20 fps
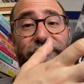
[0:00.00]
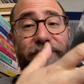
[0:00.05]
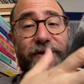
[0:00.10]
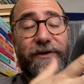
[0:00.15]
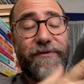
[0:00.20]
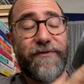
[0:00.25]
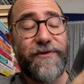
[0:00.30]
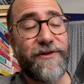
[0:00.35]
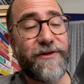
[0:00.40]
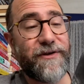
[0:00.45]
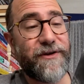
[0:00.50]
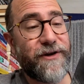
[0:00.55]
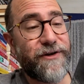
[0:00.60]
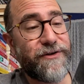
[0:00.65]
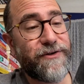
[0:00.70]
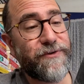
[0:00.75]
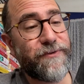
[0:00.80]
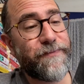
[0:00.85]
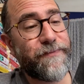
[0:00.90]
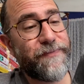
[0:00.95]
in everything I
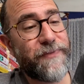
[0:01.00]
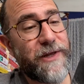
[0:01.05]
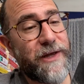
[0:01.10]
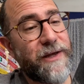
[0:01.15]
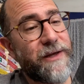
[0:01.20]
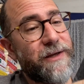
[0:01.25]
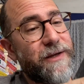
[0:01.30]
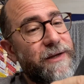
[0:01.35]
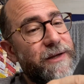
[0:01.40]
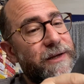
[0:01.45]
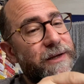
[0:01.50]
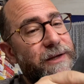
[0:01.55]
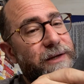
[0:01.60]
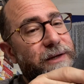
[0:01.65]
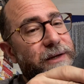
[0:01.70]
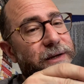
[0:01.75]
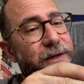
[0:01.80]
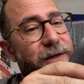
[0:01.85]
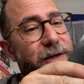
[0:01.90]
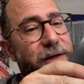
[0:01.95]
do.
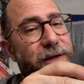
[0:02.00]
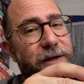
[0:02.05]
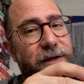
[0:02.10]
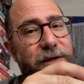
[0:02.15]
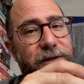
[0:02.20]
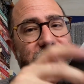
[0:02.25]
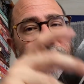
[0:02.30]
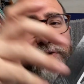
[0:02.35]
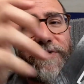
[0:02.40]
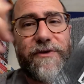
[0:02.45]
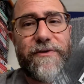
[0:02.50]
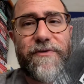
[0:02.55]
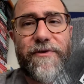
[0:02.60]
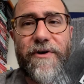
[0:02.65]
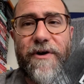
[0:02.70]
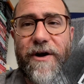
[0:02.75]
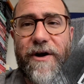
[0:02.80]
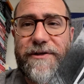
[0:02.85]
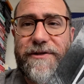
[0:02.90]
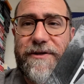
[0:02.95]
So you've
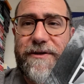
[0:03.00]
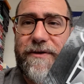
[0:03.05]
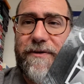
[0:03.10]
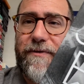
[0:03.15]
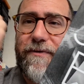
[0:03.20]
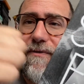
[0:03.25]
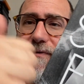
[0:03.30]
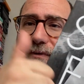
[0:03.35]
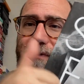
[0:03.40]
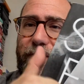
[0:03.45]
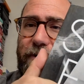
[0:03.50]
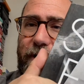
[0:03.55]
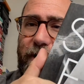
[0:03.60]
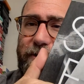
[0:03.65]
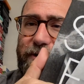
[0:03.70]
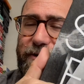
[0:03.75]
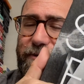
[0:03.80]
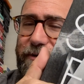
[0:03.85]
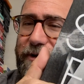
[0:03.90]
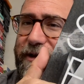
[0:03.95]
got, to
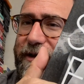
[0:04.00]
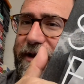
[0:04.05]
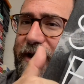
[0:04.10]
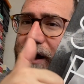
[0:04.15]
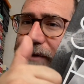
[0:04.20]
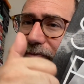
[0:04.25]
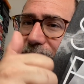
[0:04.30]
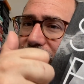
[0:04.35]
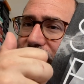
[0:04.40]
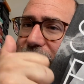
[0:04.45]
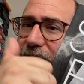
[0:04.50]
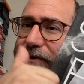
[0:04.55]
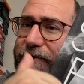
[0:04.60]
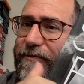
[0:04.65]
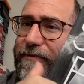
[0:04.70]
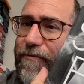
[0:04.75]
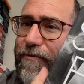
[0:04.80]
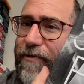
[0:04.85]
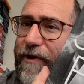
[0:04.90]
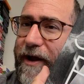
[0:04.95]
recap, you've got
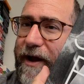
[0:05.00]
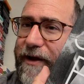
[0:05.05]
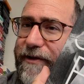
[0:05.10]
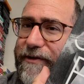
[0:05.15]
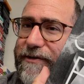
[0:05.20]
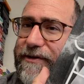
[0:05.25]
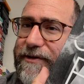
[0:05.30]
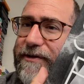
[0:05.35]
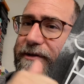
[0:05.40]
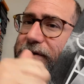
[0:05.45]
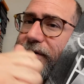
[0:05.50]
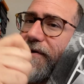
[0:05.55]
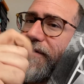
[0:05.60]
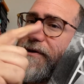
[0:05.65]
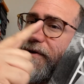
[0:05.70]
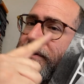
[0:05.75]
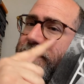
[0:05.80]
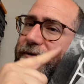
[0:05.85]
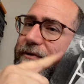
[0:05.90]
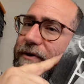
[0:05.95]
reality,
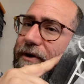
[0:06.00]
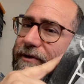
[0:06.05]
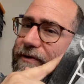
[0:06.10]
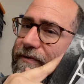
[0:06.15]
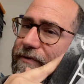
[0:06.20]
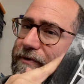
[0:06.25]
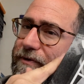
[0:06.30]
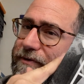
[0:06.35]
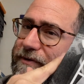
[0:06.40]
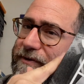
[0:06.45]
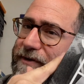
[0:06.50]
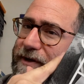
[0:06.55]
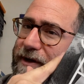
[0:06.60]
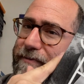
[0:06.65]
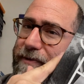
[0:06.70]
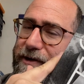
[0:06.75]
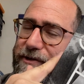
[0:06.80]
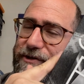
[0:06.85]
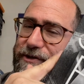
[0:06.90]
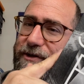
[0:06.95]
and you've got the fourth
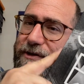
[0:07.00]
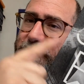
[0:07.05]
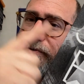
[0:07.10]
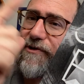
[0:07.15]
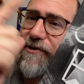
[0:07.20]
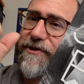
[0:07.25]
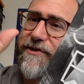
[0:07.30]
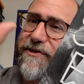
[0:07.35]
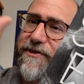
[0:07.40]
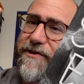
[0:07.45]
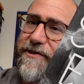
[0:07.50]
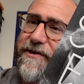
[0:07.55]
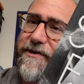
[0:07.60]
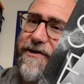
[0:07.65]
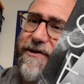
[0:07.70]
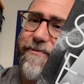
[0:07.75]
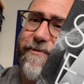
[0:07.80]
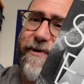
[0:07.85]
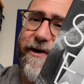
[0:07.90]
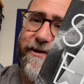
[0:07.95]
dimension, which is
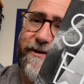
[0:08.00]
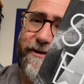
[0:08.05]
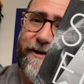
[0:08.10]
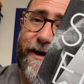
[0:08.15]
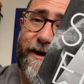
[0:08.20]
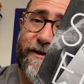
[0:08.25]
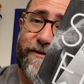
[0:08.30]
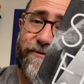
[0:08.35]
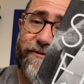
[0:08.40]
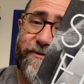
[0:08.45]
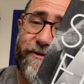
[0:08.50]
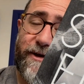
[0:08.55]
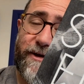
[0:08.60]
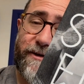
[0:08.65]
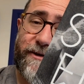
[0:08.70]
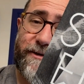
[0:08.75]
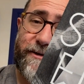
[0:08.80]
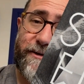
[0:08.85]
linked by the gadfly.